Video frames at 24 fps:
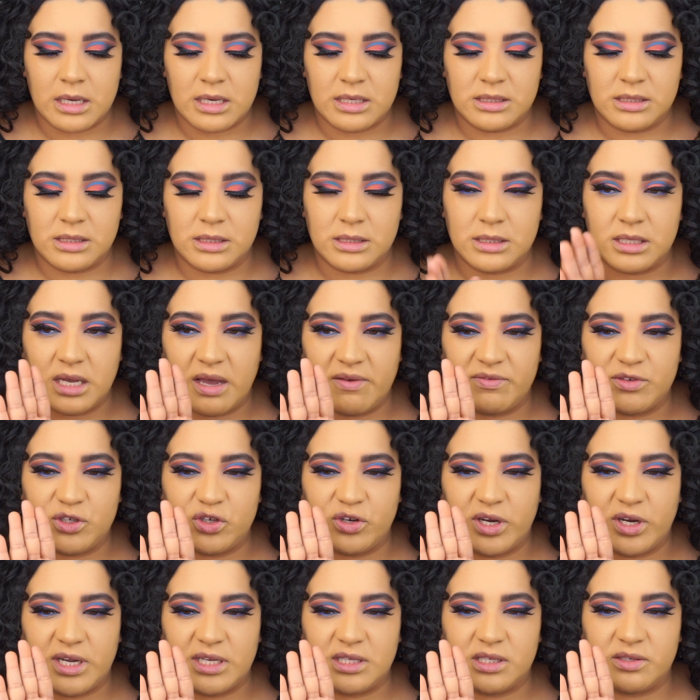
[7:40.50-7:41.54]
it does have
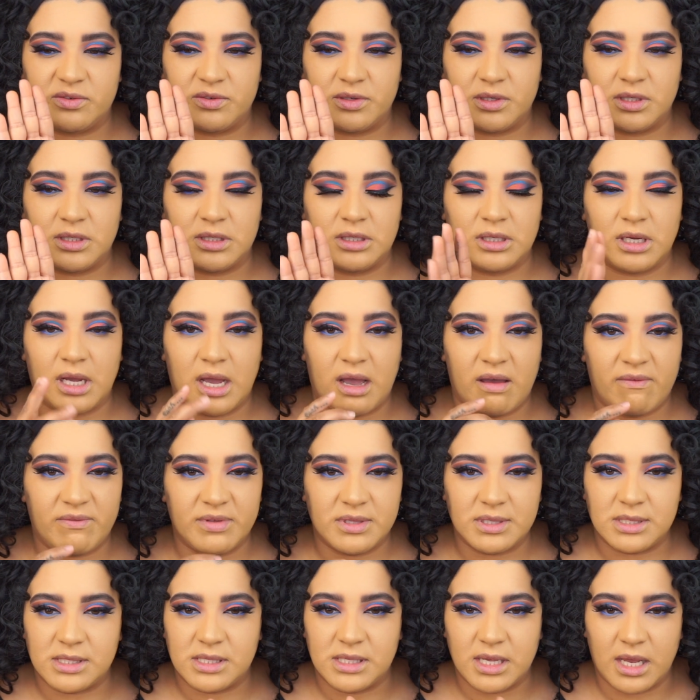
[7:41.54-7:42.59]
transfer. I
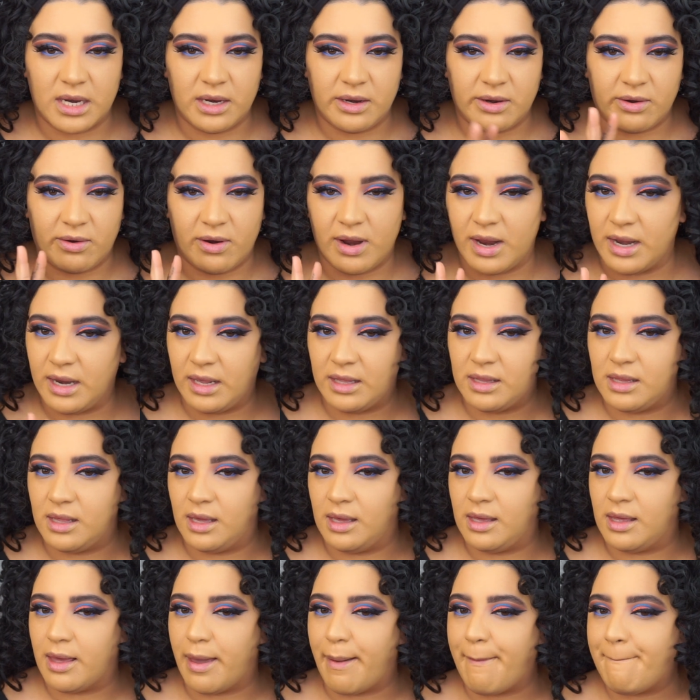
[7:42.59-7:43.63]
haven't set it or
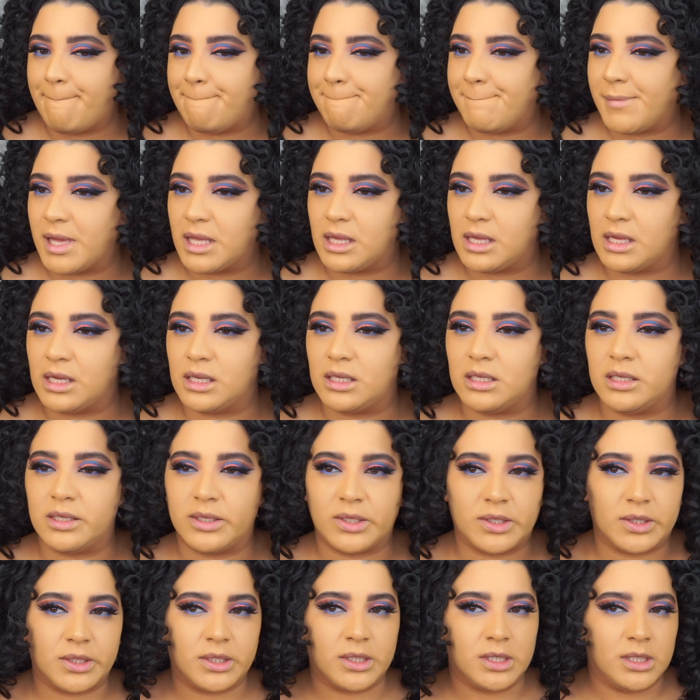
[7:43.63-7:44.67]
anything yet,
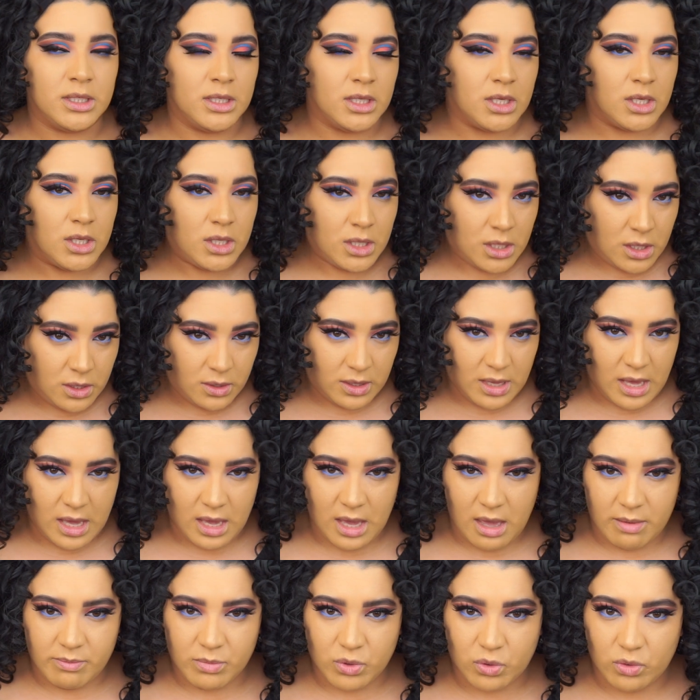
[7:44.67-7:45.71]
but okay,
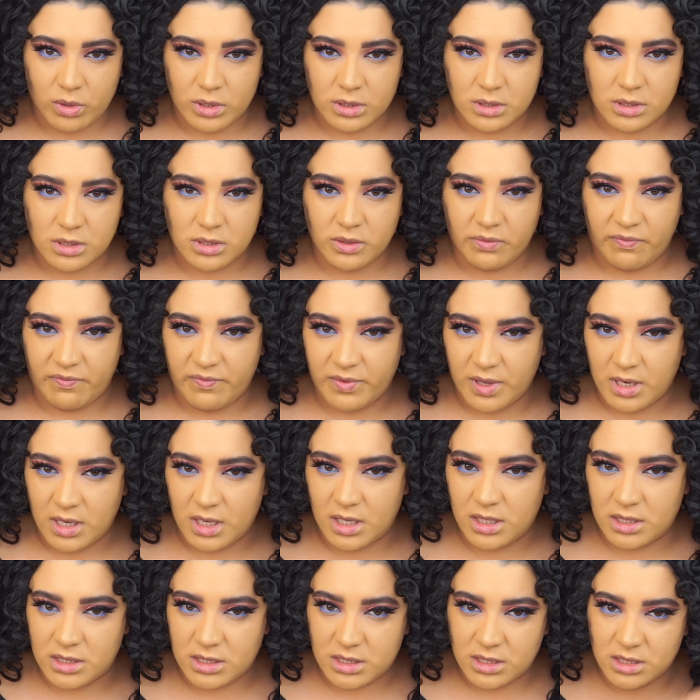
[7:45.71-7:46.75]
I'm going to
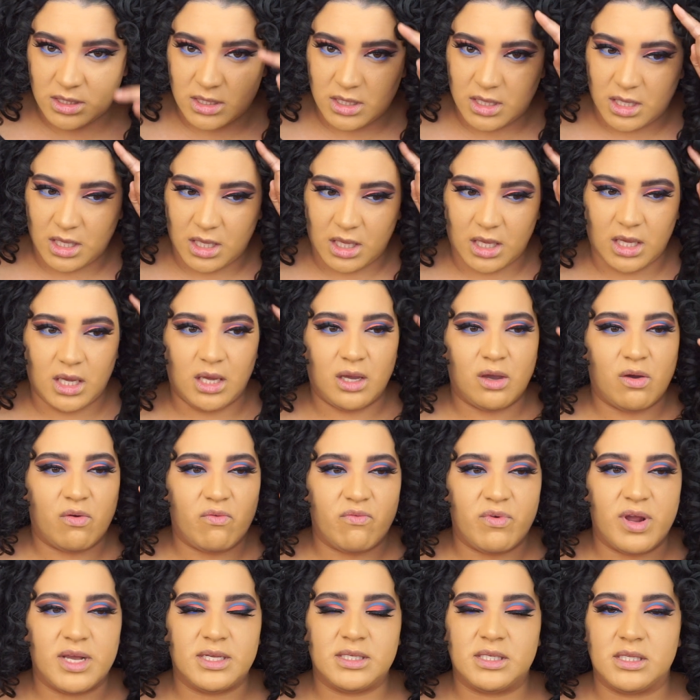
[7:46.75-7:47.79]
finish the
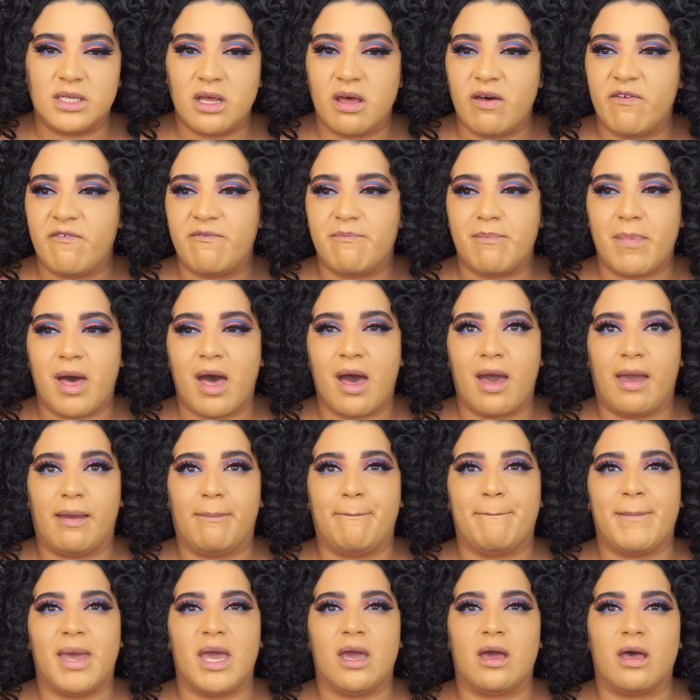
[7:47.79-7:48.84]
rest of my
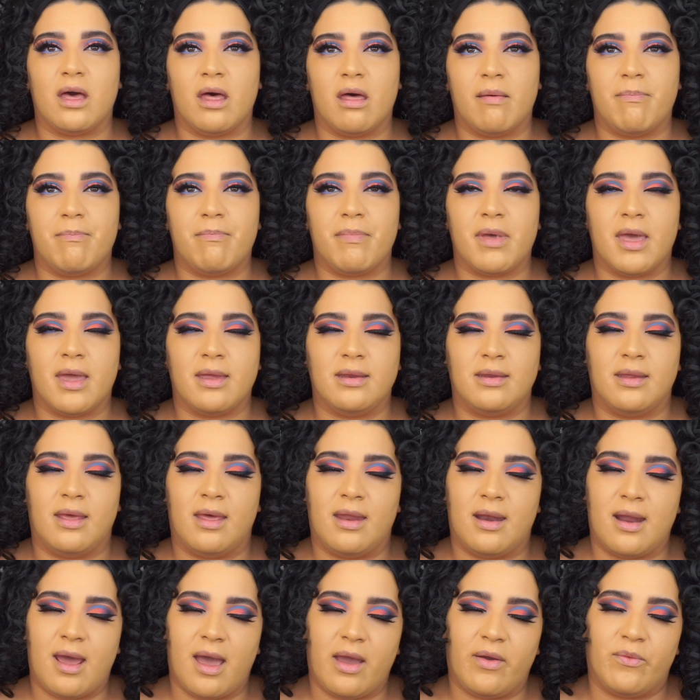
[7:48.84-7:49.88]
makeup and
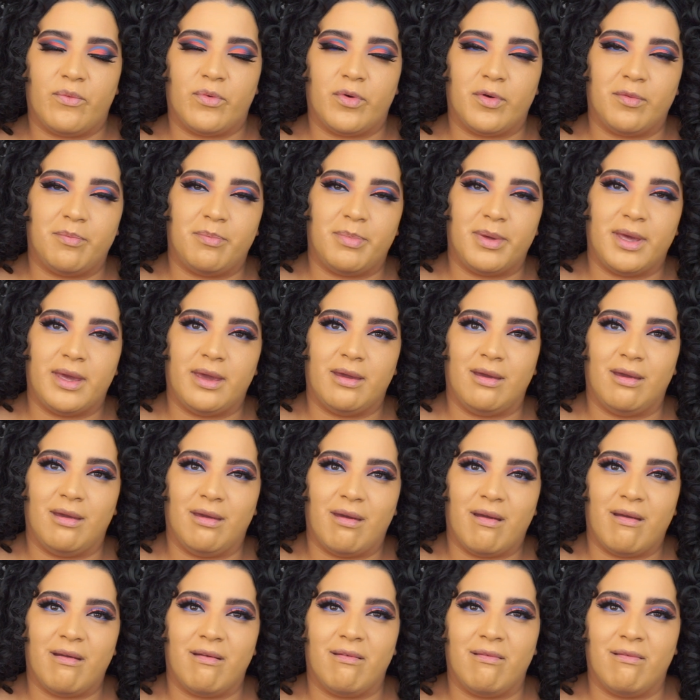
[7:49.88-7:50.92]
then I will
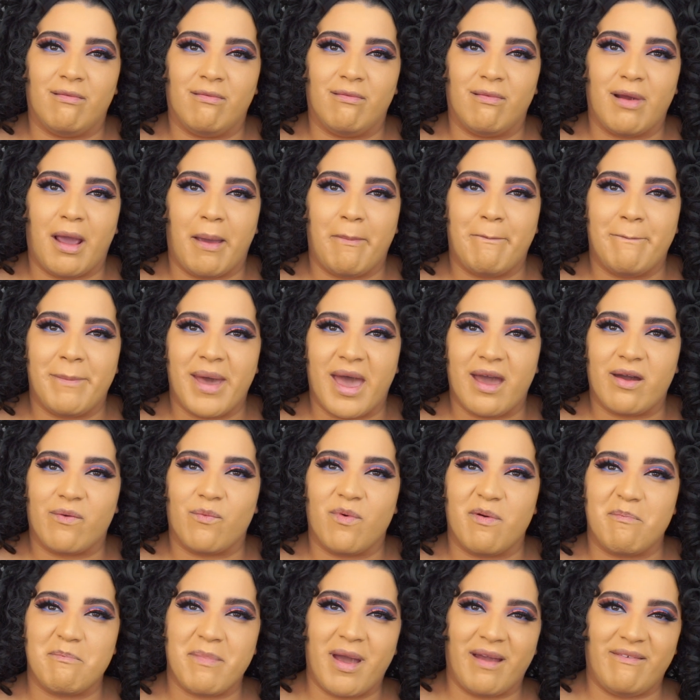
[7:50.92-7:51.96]
be right back
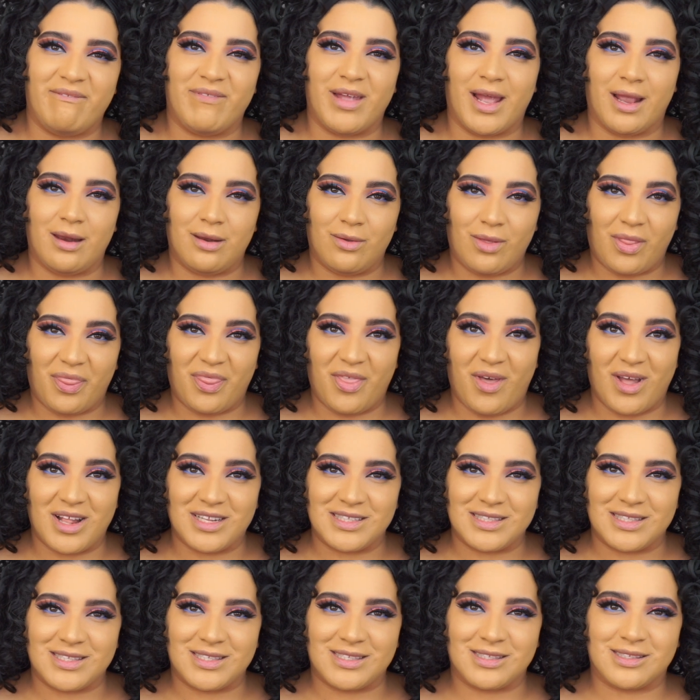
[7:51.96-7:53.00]
with my final
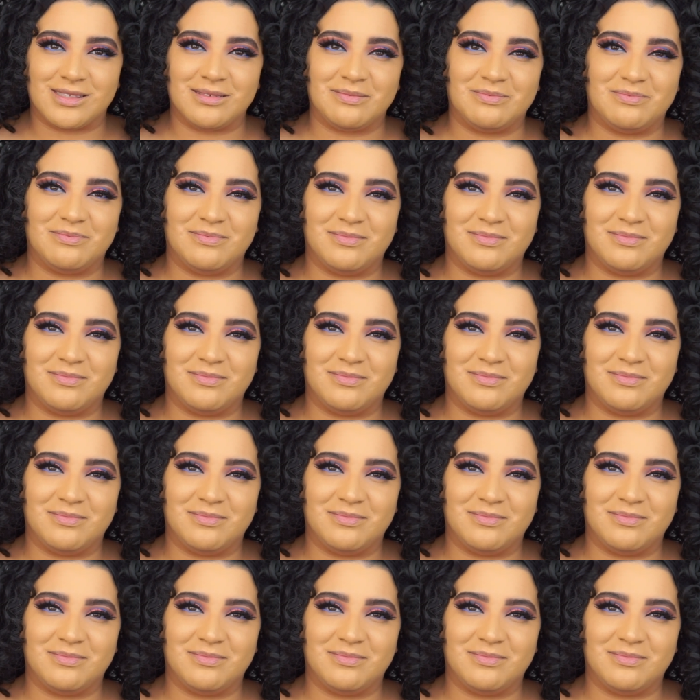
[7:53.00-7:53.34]
thoughts.